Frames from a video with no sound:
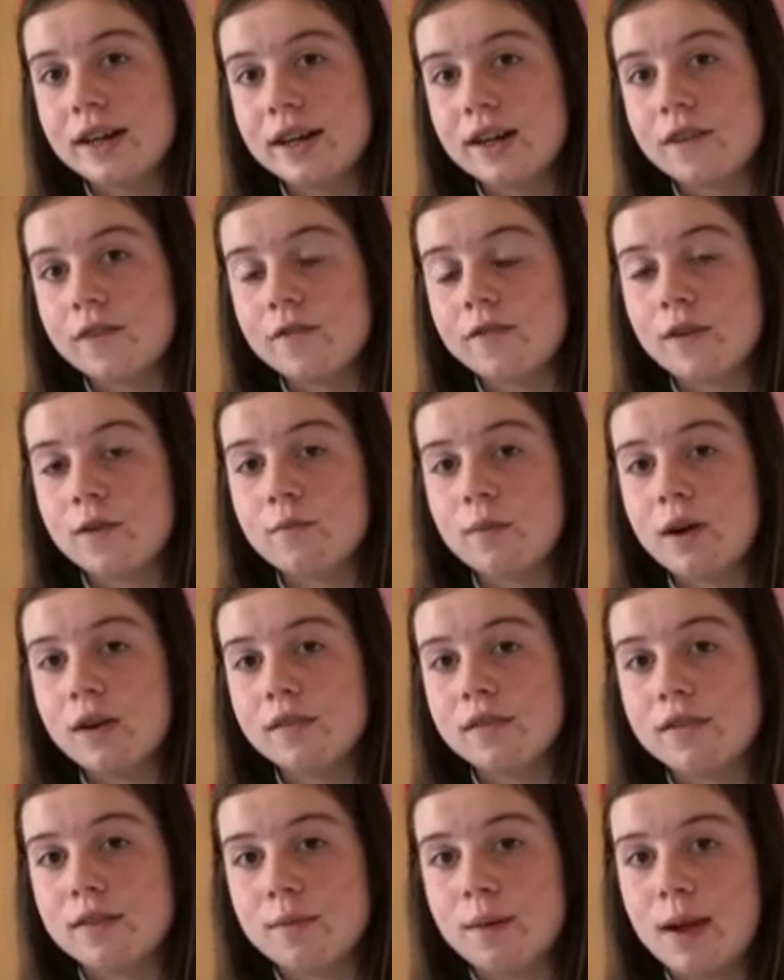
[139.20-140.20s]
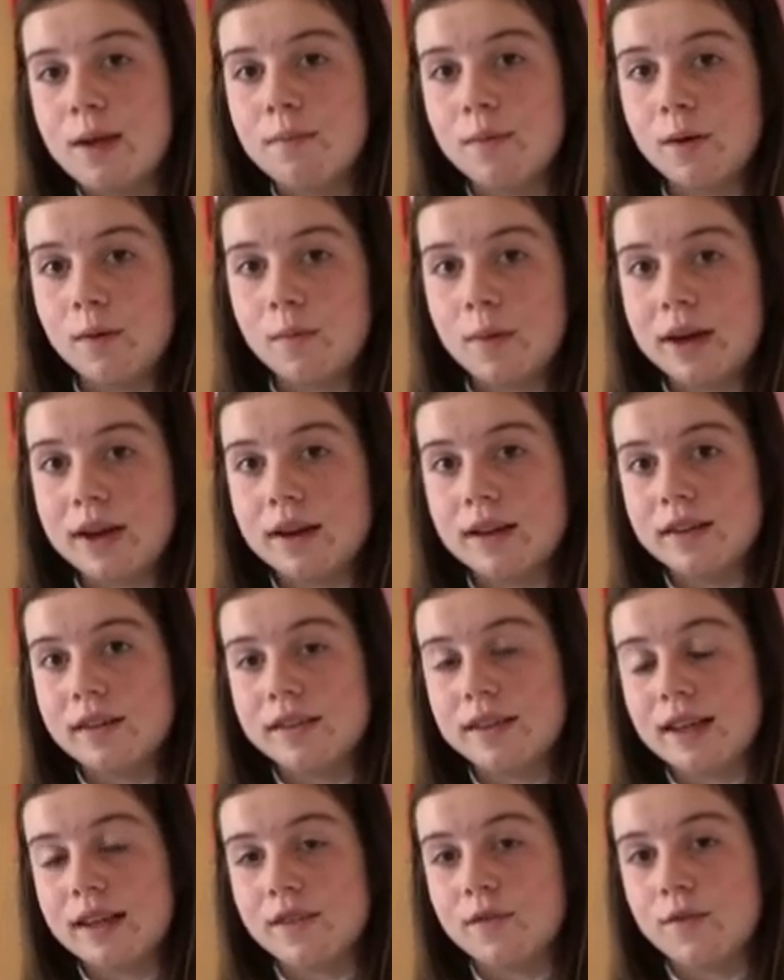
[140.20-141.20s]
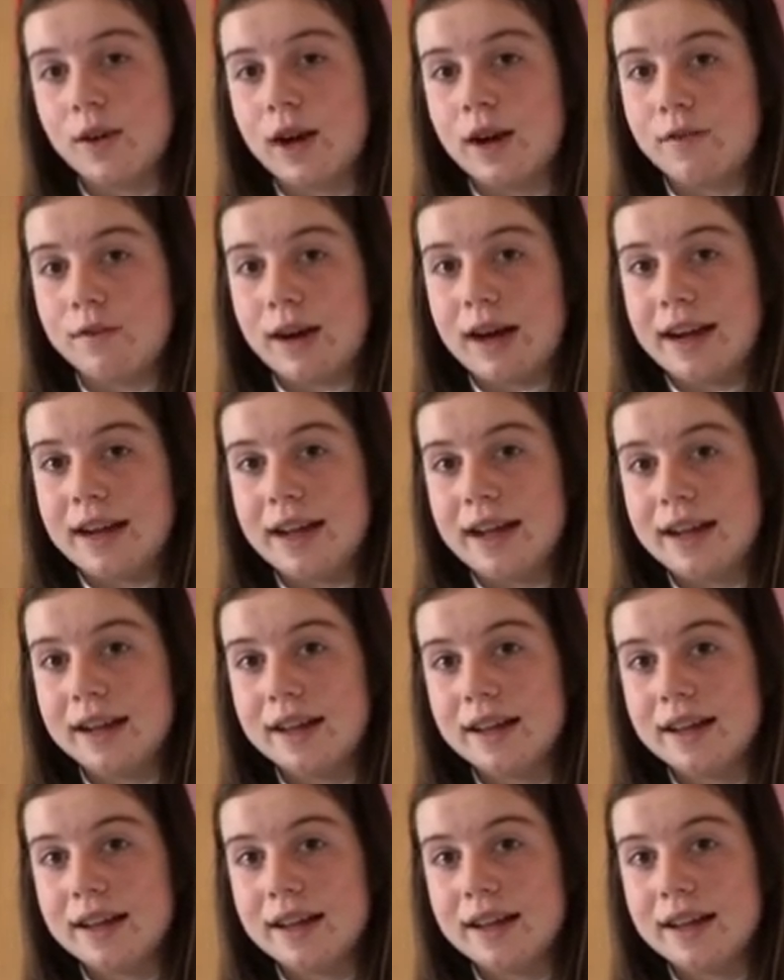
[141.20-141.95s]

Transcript: for most people because it's very rainy.